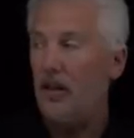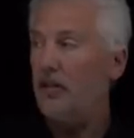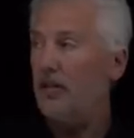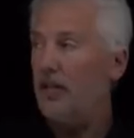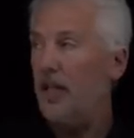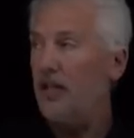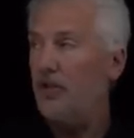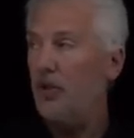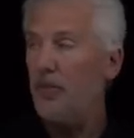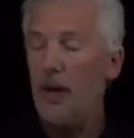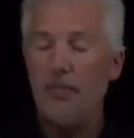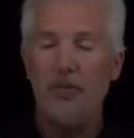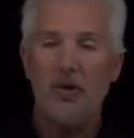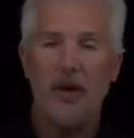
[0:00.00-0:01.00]
states are
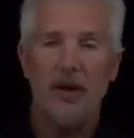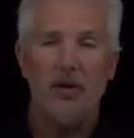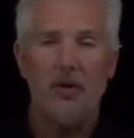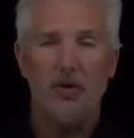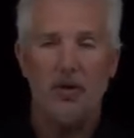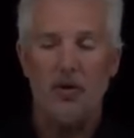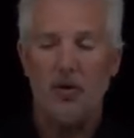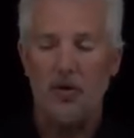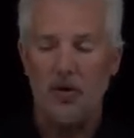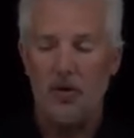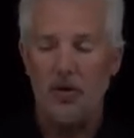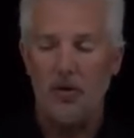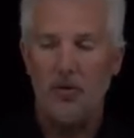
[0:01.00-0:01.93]
populated or, or